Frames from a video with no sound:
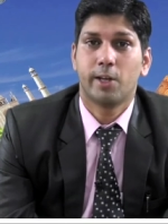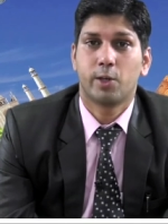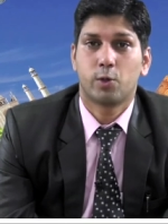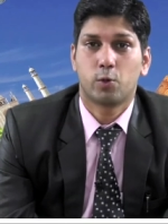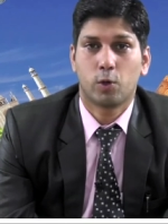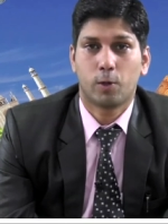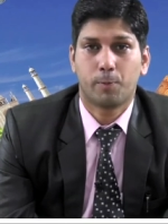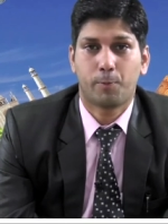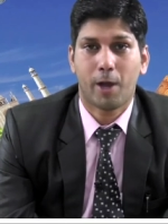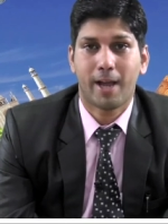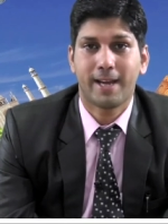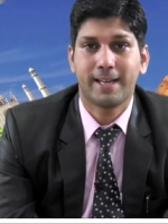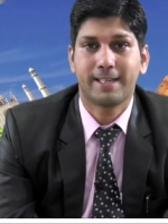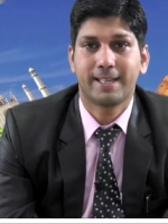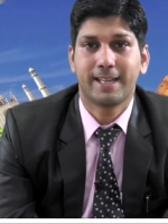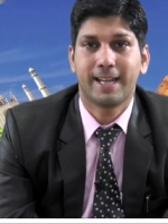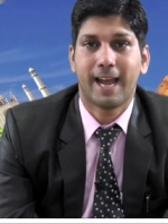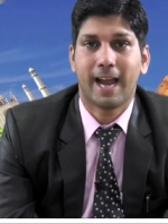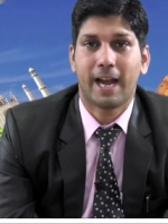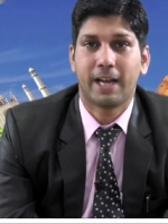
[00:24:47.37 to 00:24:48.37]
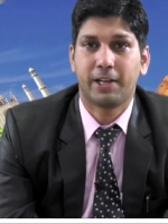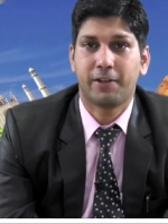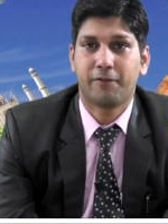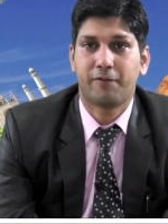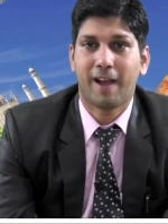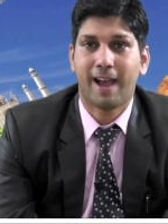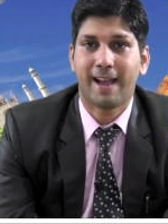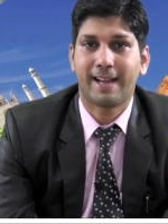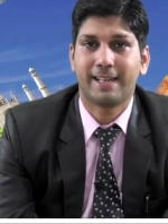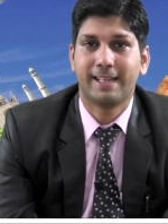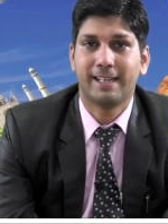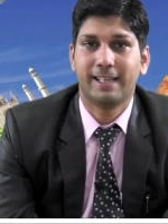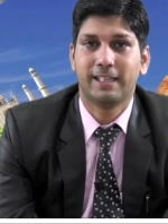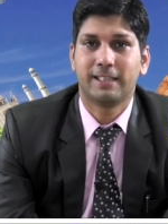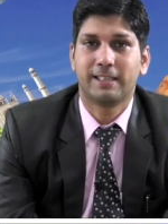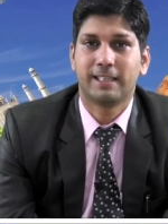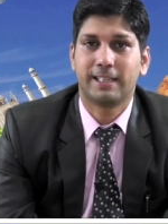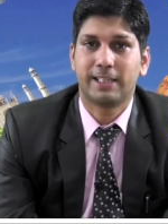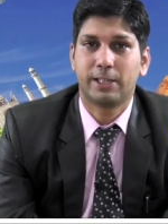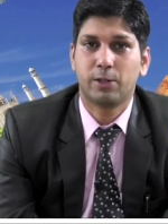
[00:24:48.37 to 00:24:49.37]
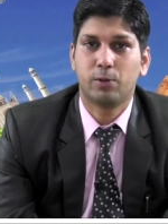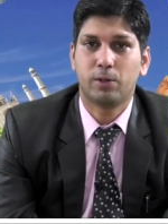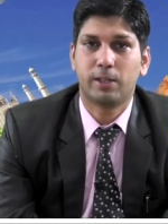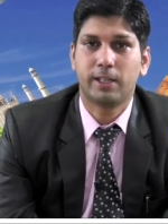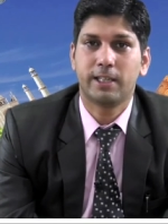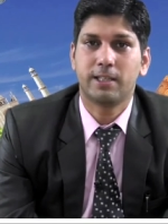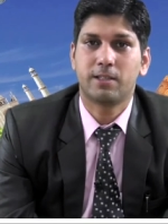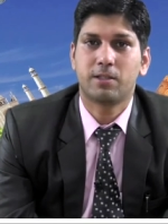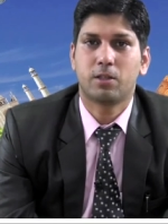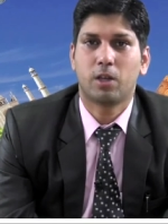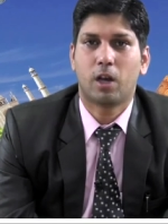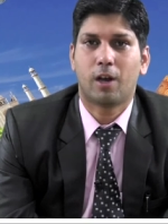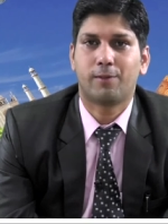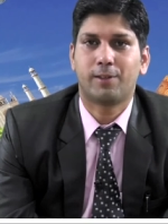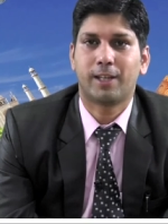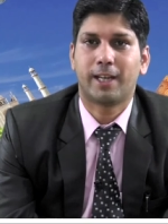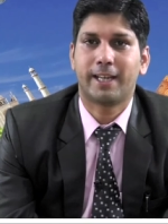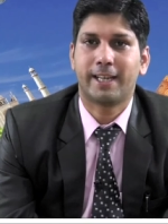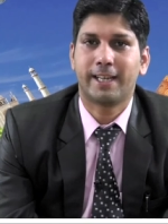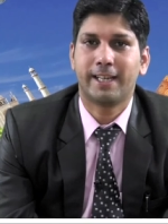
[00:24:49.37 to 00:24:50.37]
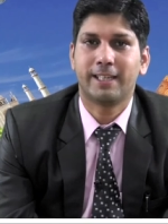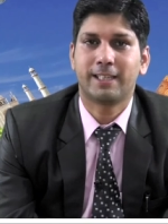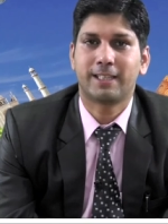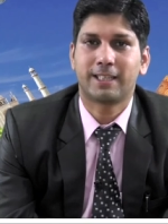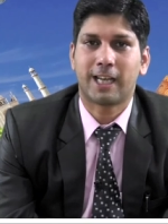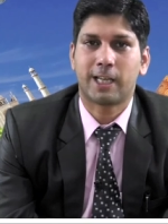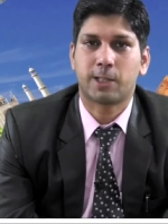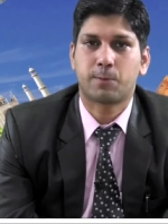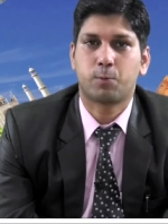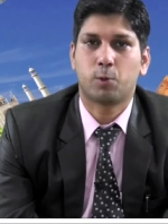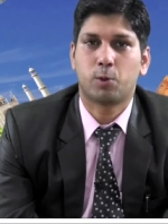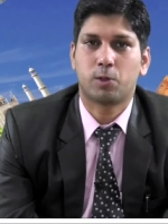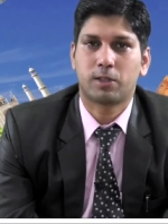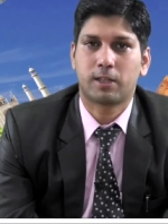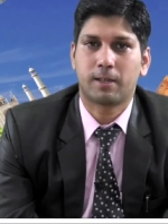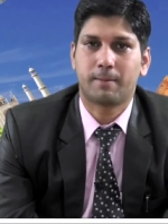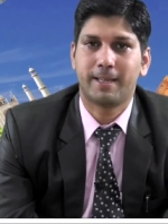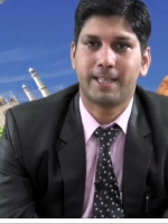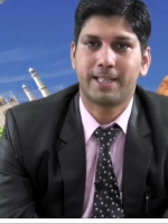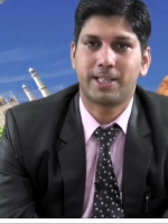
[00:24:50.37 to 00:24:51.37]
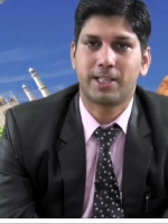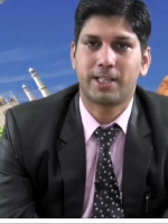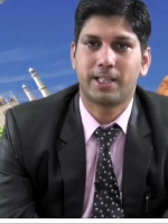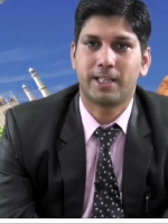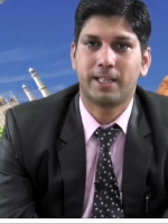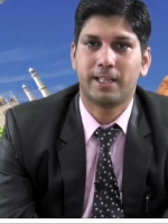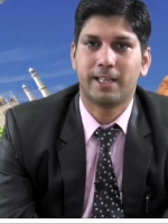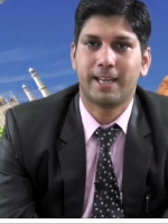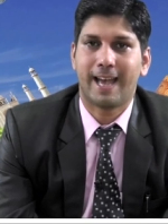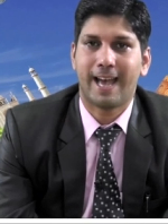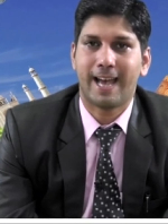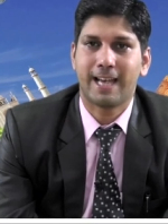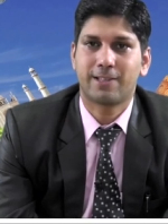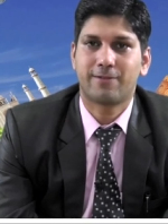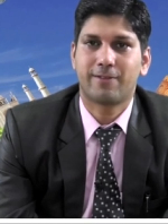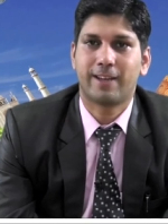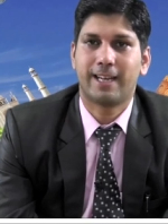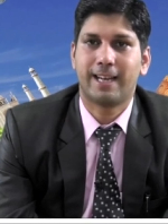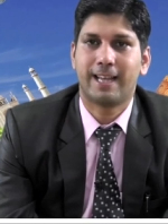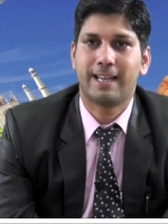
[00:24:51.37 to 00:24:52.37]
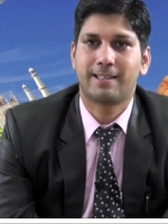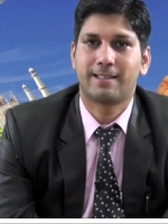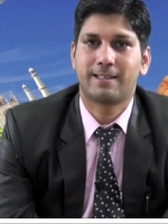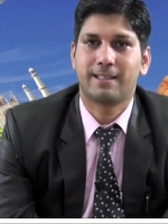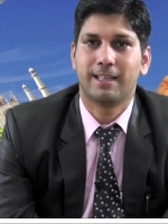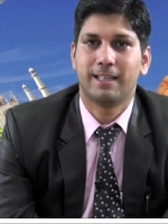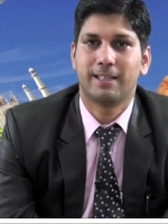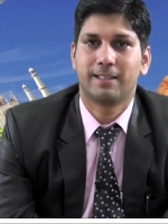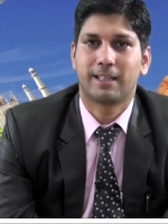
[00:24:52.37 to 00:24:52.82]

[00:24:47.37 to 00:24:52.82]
to appoint and define the duties of the Air Transport Committee as well as